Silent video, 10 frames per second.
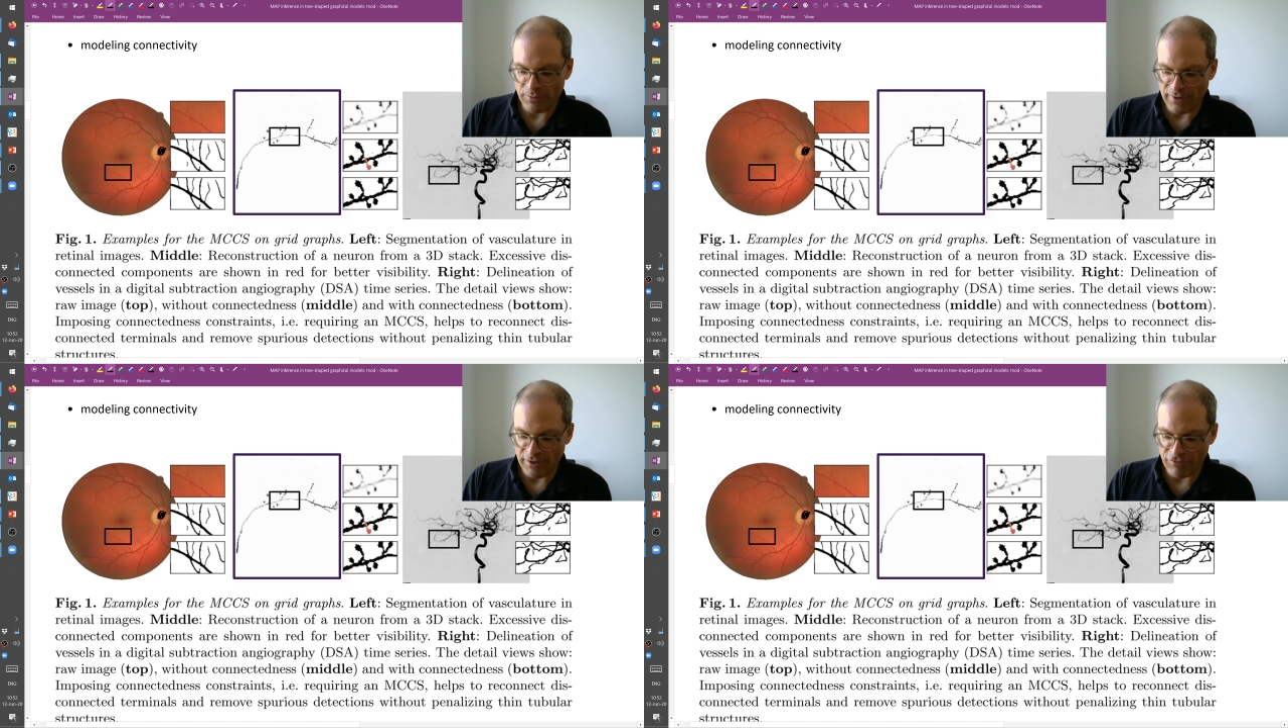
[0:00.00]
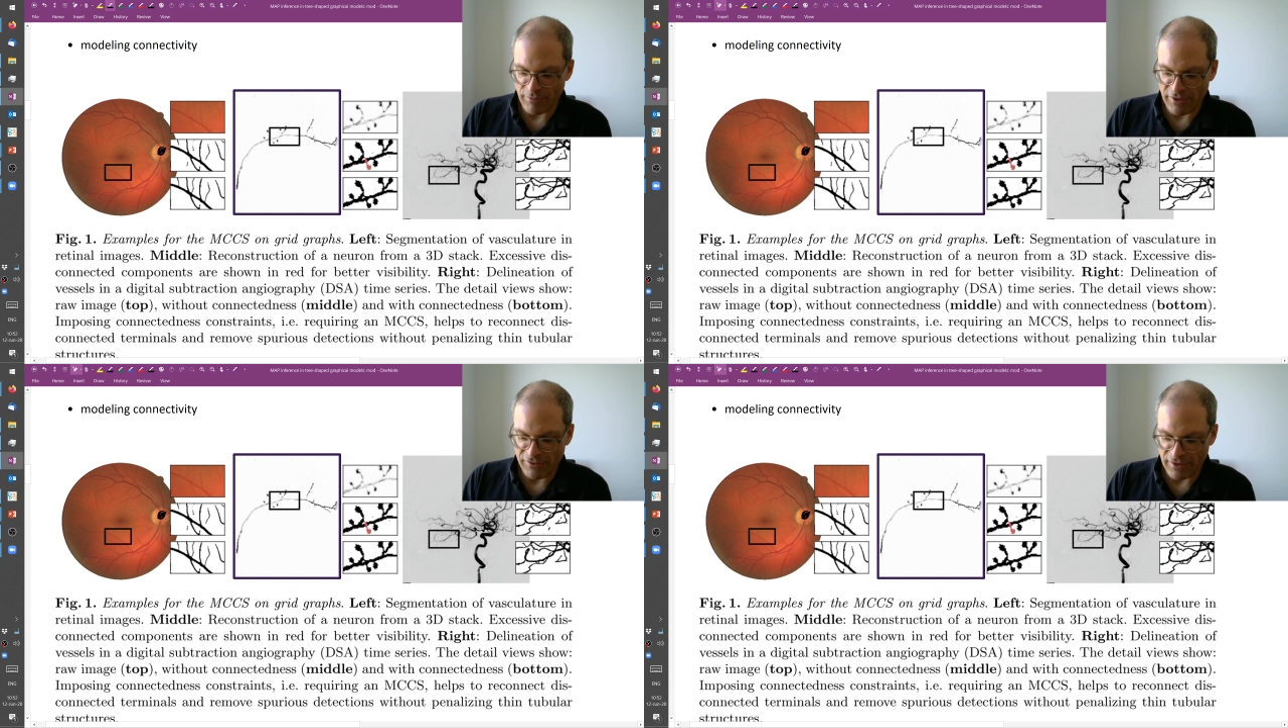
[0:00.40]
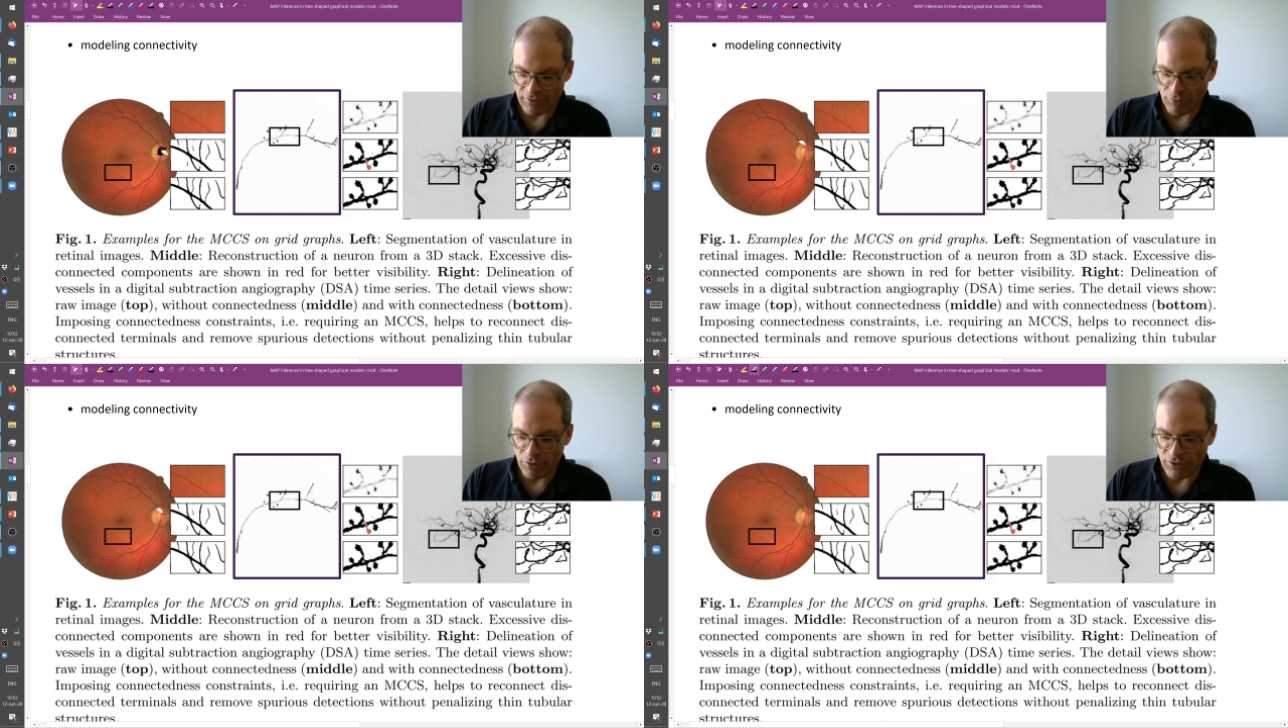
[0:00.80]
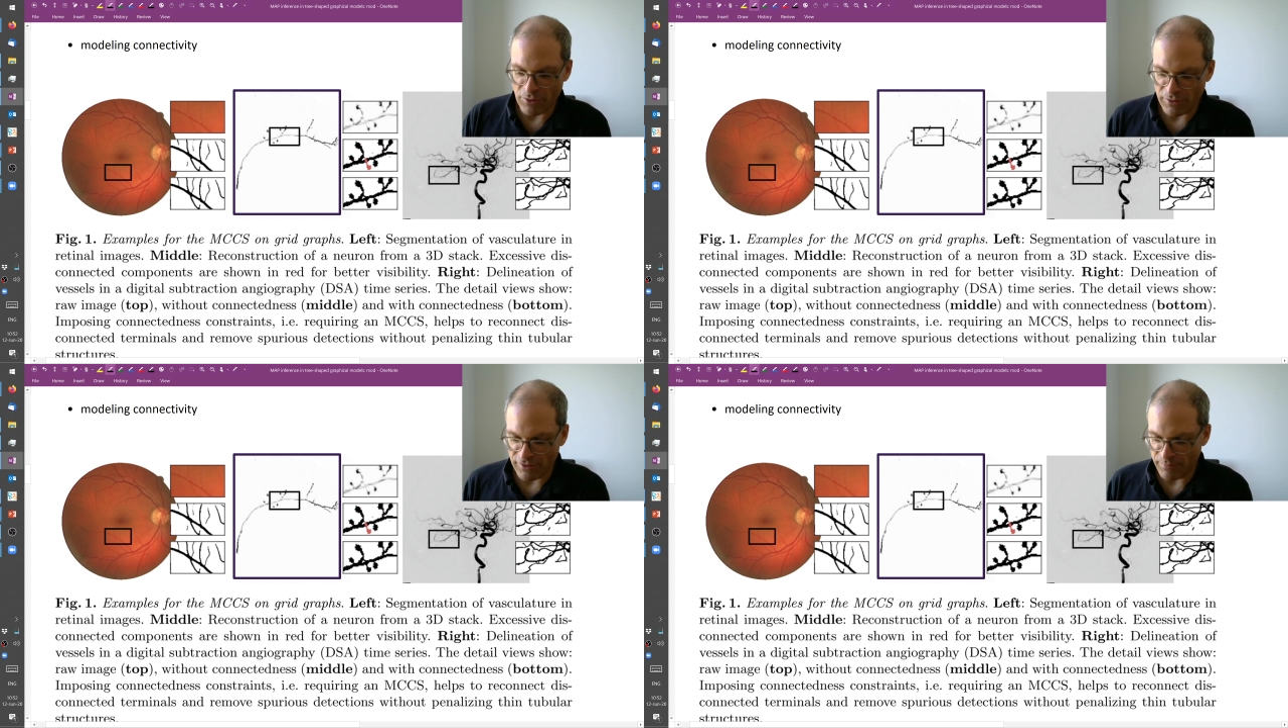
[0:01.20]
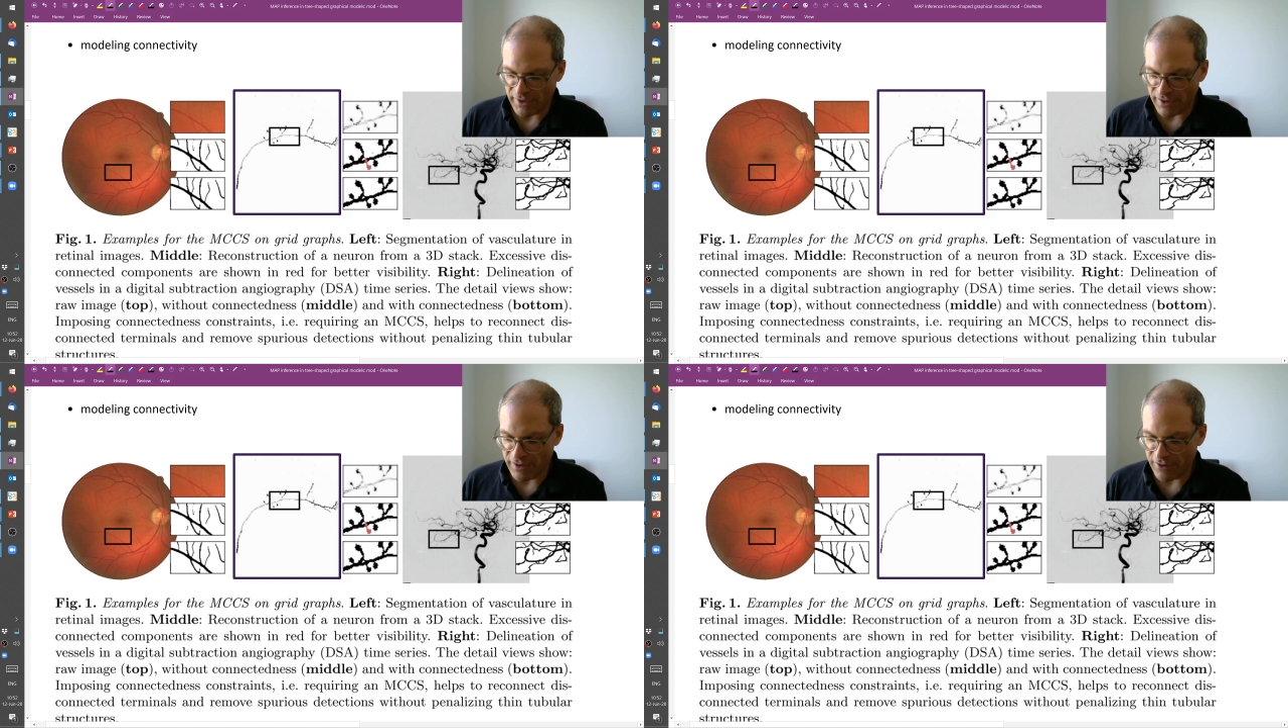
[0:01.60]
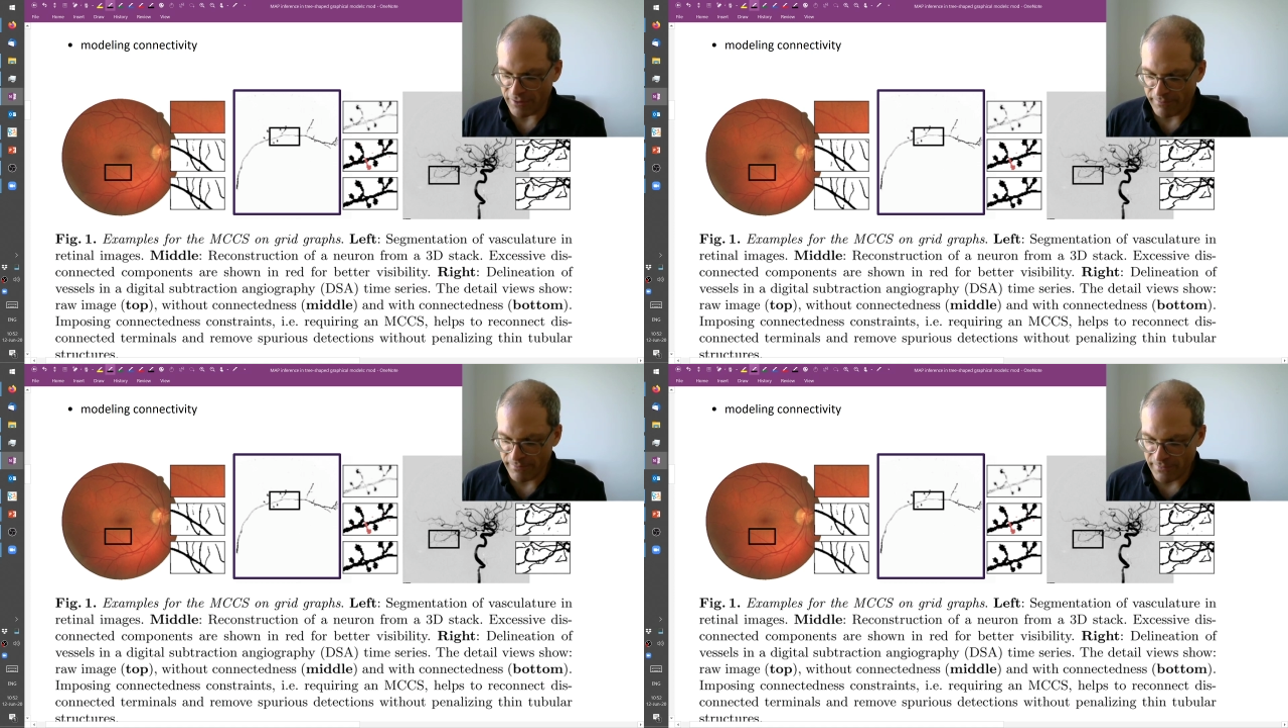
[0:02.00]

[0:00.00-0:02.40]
with the information that the root node is being here.